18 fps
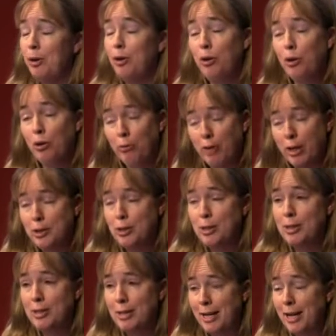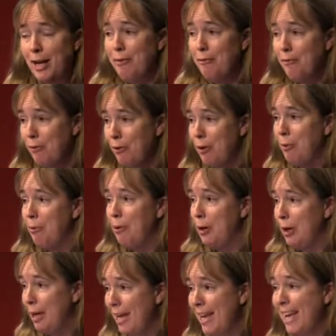courageously come
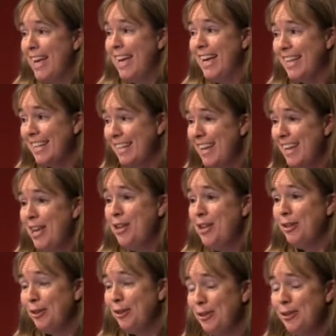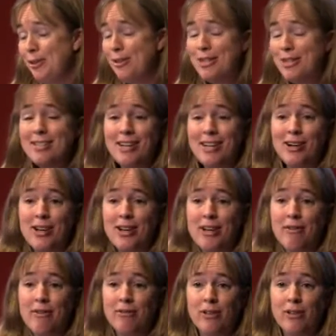forward and learn this
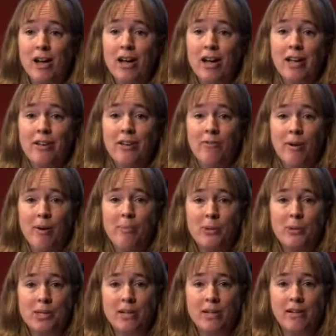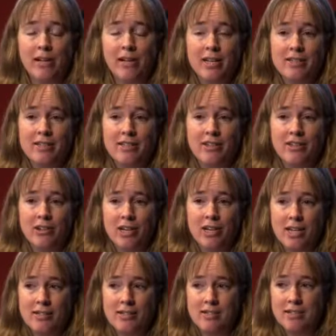area of law and represent clients in their
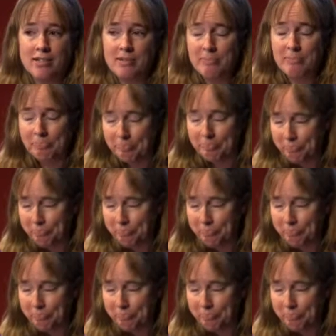cases.